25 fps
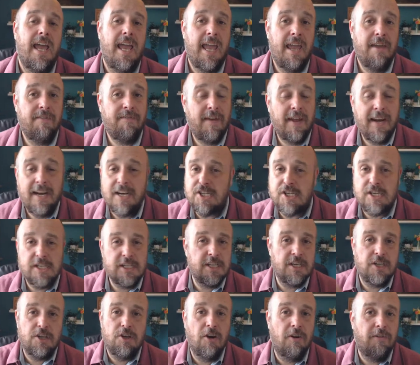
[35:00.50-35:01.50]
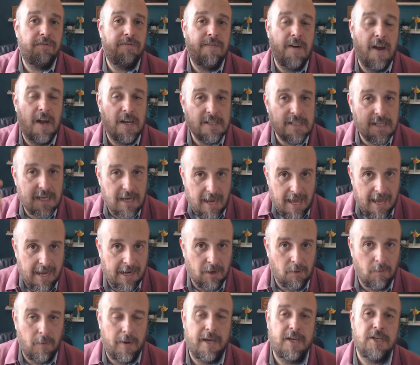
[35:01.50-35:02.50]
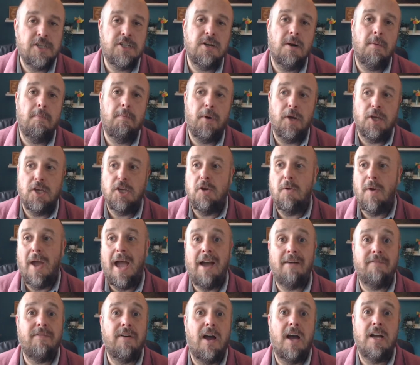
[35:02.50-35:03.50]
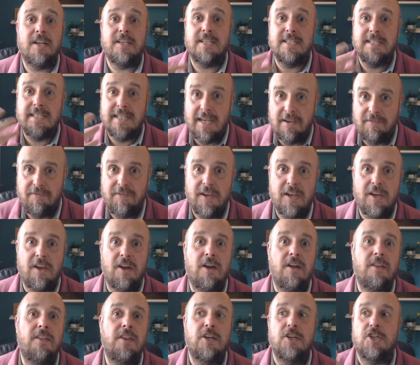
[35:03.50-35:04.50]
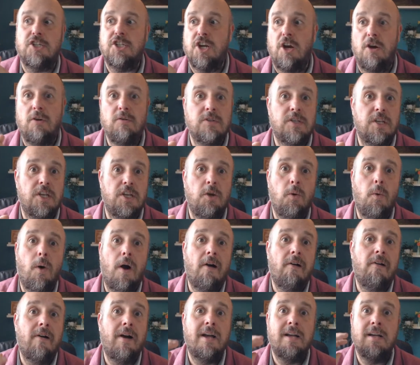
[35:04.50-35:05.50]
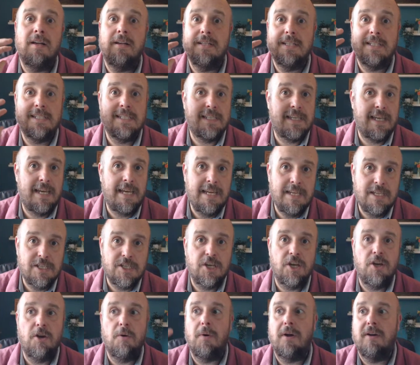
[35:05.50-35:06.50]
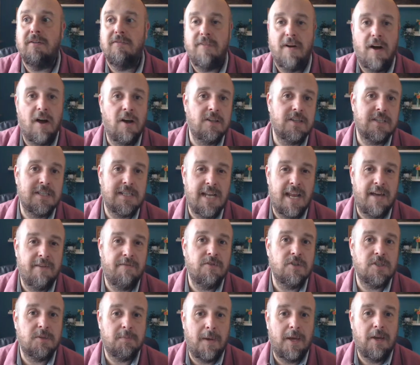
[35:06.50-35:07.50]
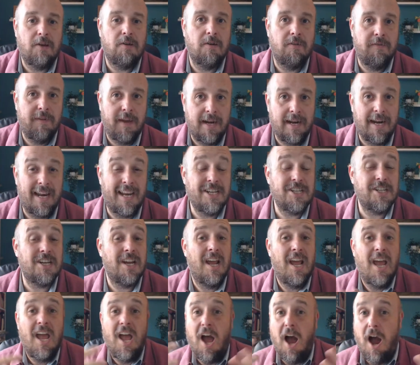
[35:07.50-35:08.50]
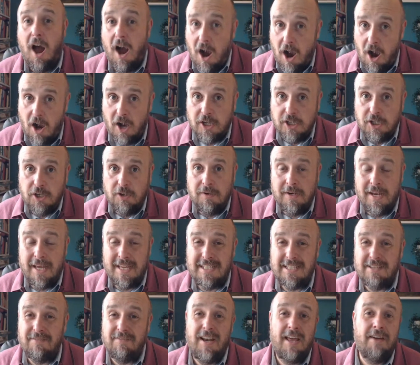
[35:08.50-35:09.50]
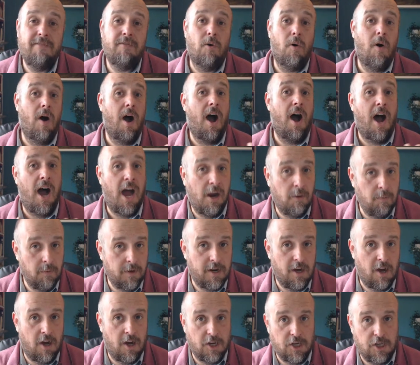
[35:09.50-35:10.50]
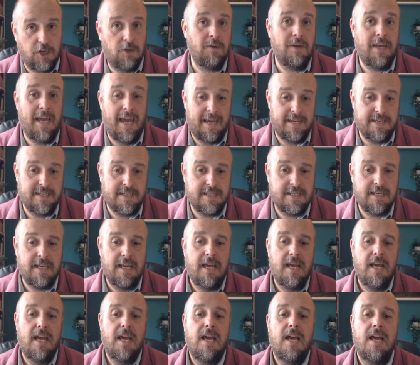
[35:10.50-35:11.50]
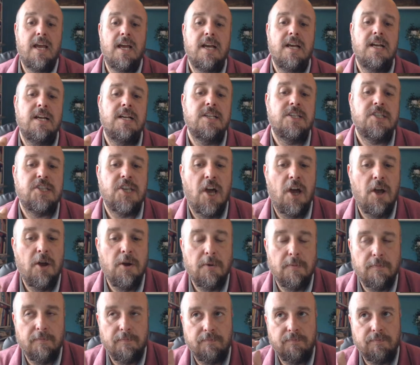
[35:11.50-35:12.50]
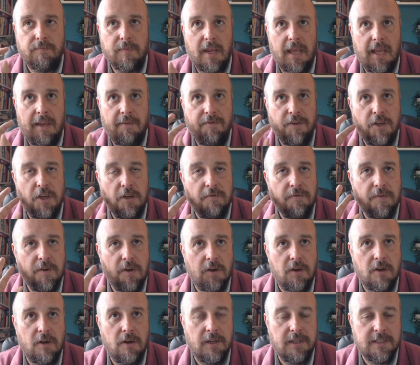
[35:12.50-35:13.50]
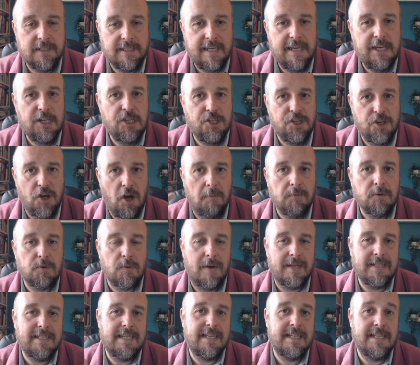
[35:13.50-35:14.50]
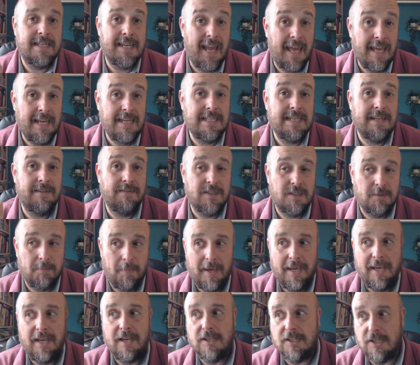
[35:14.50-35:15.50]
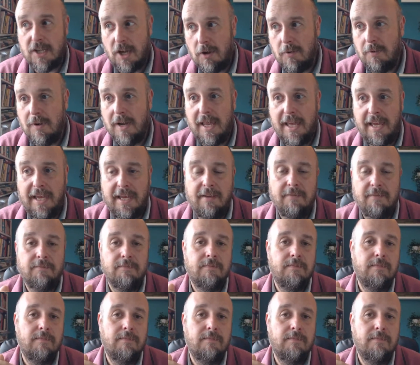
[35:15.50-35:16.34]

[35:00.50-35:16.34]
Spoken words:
if English isn't your first language, but you have a certificate that shows that you are a C2 advanced level speaker of English, are you native level? I would argue yes. So if you see jobs where it says native speakers only,